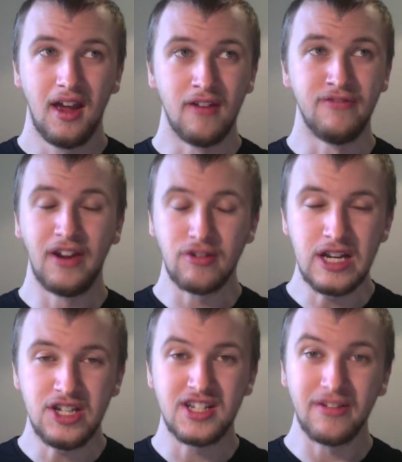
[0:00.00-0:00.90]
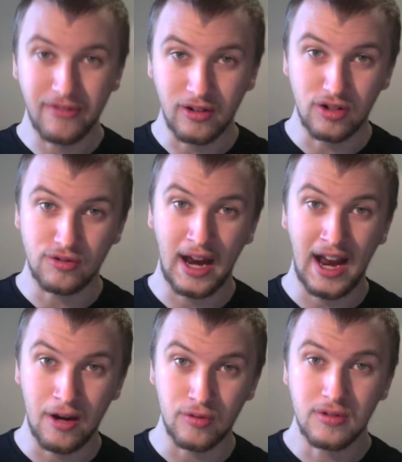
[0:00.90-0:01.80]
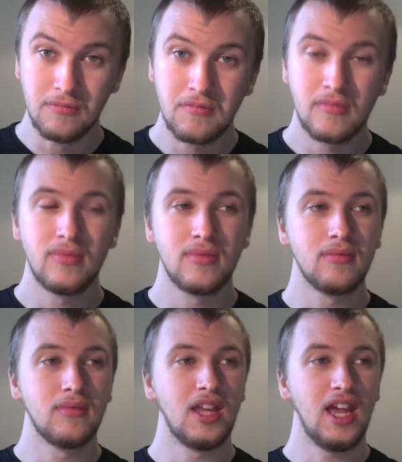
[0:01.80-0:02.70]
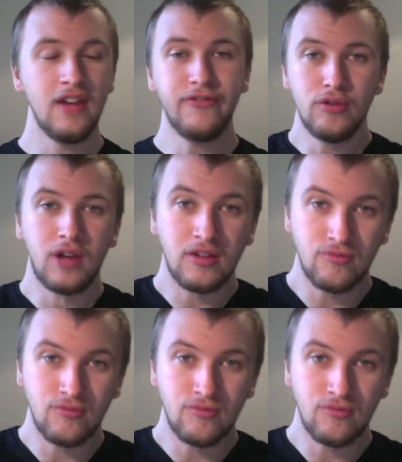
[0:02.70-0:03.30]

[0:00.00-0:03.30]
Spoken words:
a very different crowd. If you like